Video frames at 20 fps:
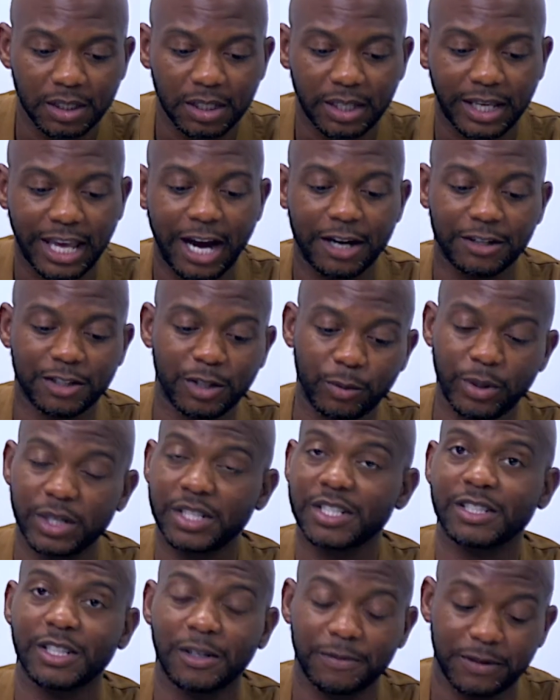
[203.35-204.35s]

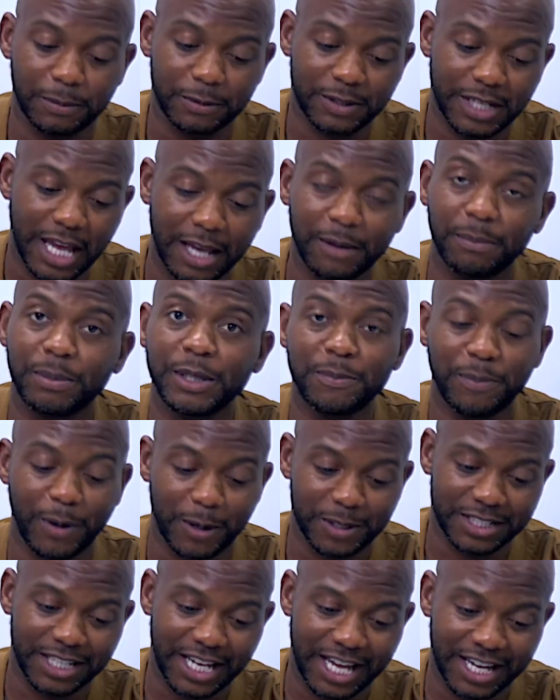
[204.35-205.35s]
characteristics of the type B
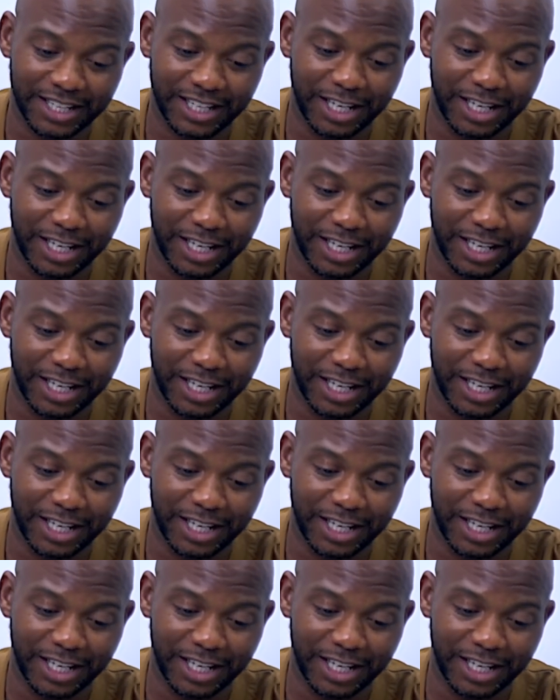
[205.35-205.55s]
personality.